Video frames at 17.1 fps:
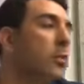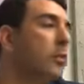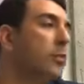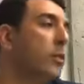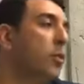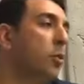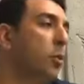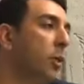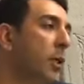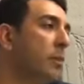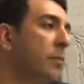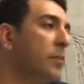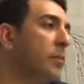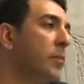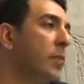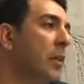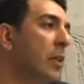of the Torah.
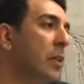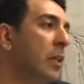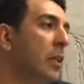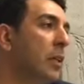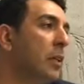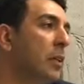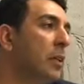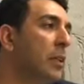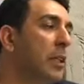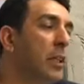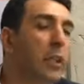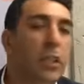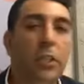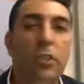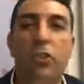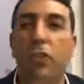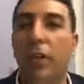
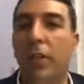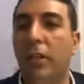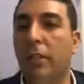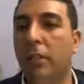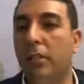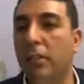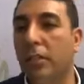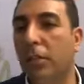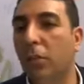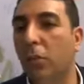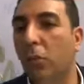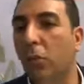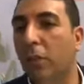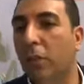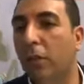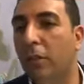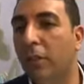Each and single
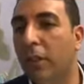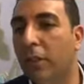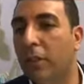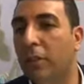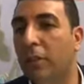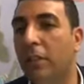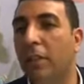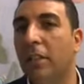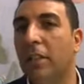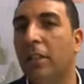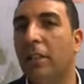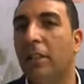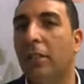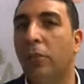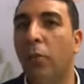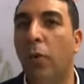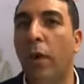one of us
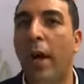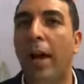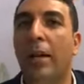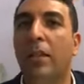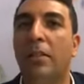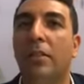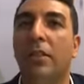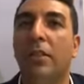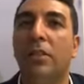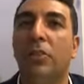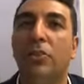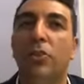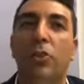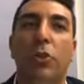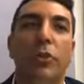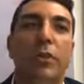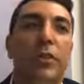has
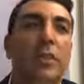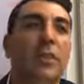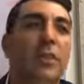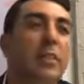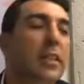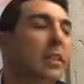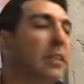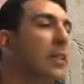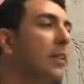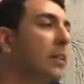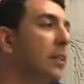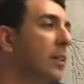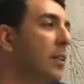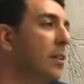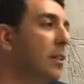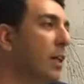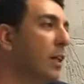certain things that they need in
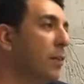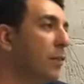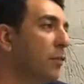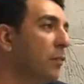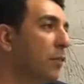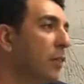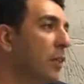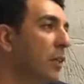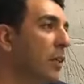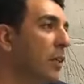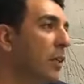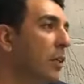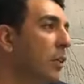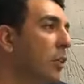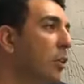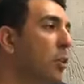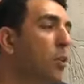their life.
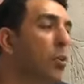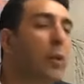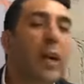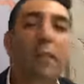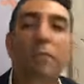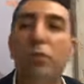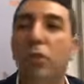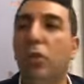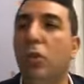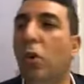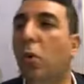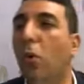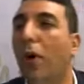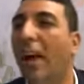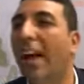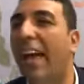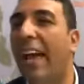You don't have to
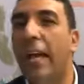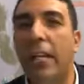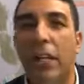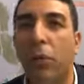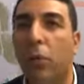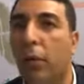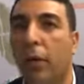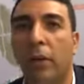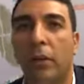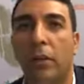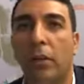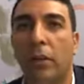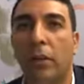go anywhere